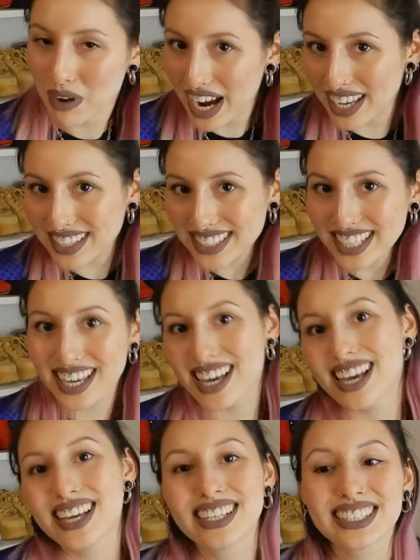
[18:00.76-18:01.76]
brands.
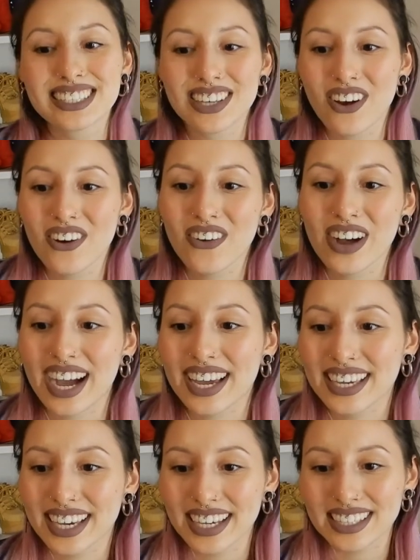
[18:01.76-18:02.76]
So
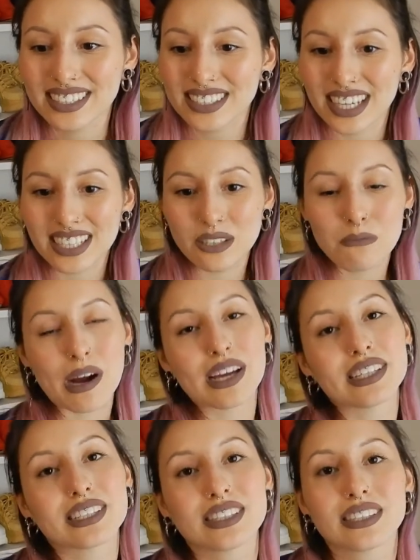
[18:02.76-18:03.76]
I guess like the
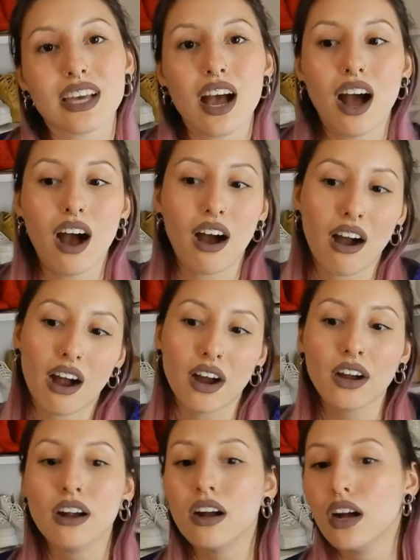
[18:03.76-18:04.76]
prices
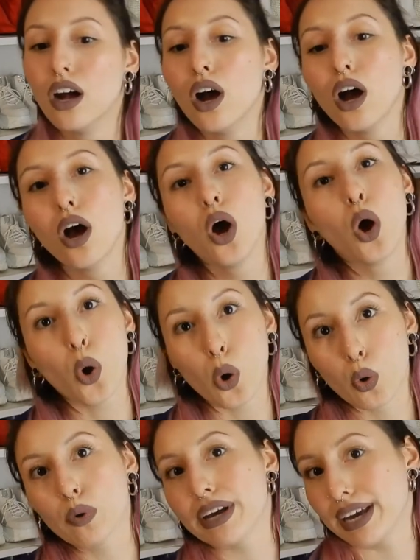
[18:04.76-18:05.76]
are
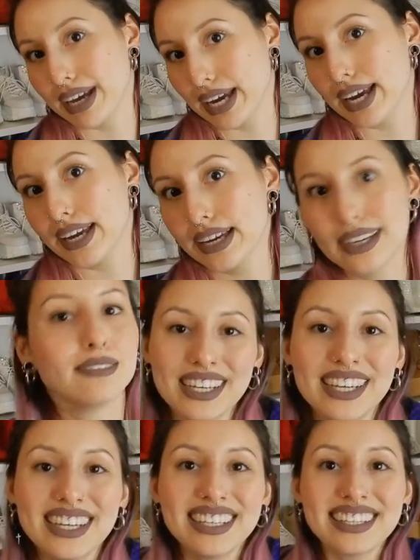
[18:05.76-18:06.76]
okay.
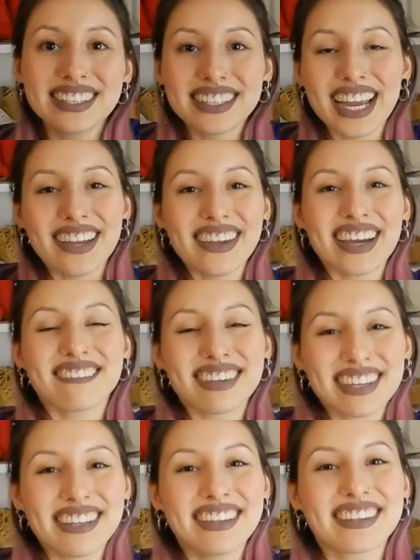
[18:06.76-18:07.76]
There you have
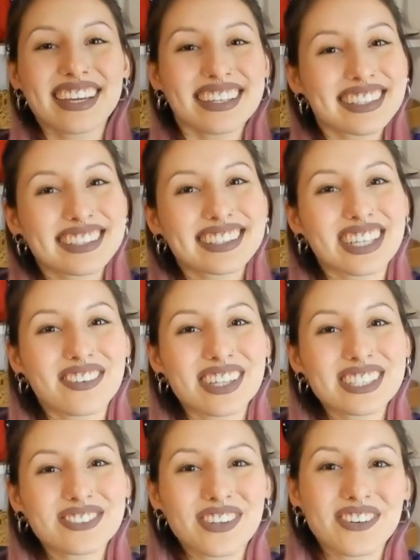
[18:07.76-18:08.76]
it. Thank you so
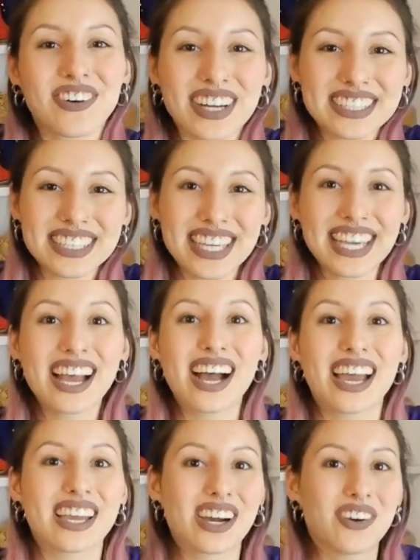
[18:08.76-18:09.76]
much for watching.
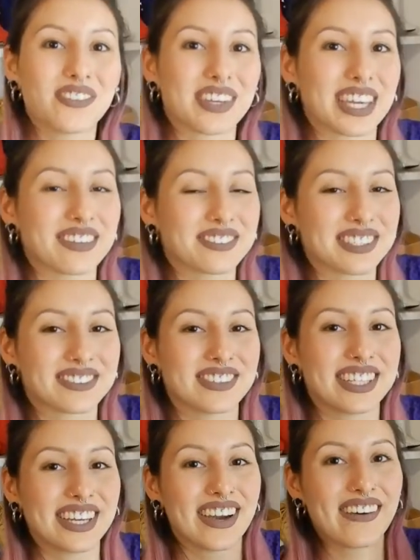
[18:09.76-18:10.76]
I hope you give this
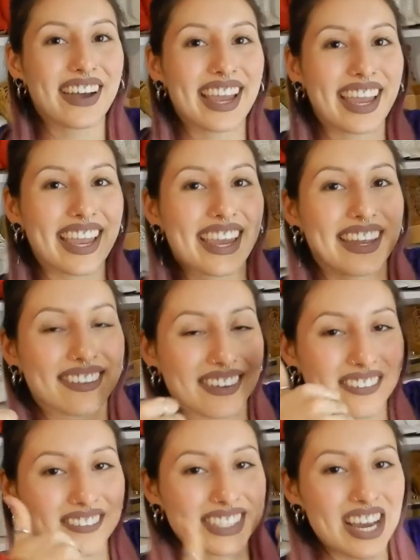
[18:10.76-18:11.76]
video a
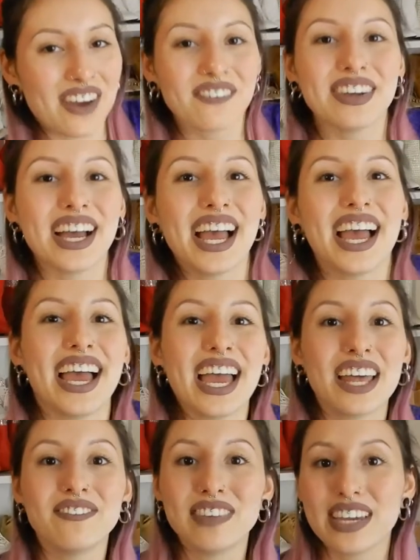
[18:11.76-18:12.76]
thumbs up
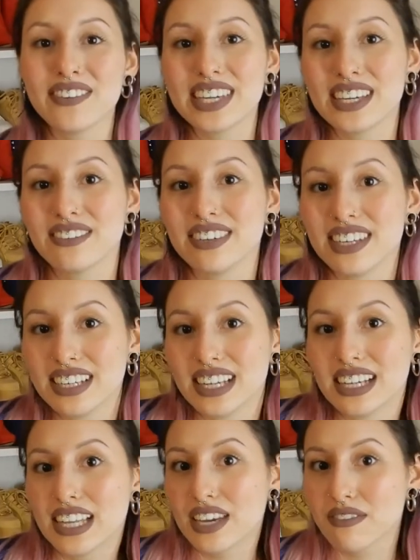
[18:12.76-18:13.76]
and maybe
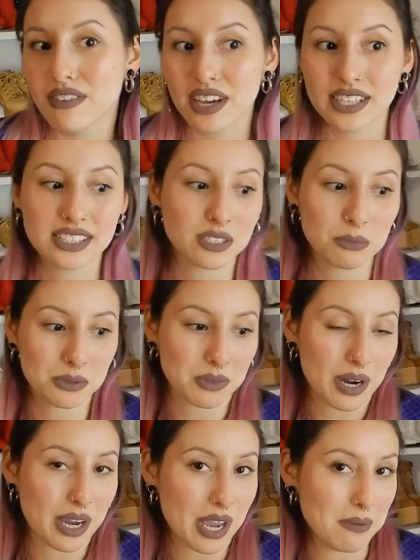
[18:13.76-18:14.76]
even leave a
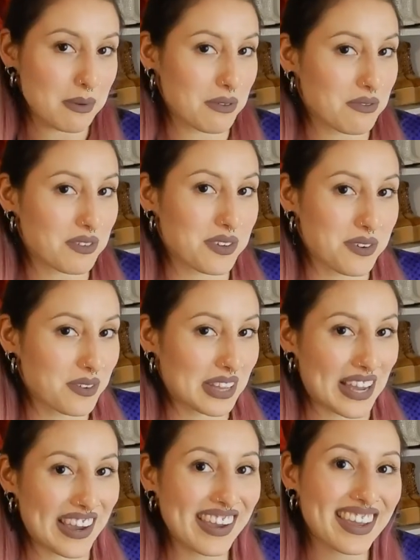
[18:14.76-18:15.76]
subscribe if you
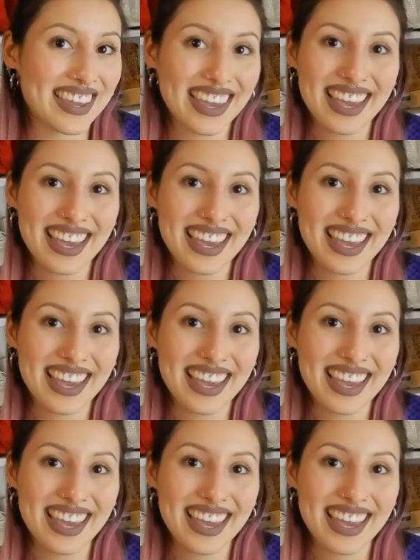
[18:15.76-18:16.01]
like.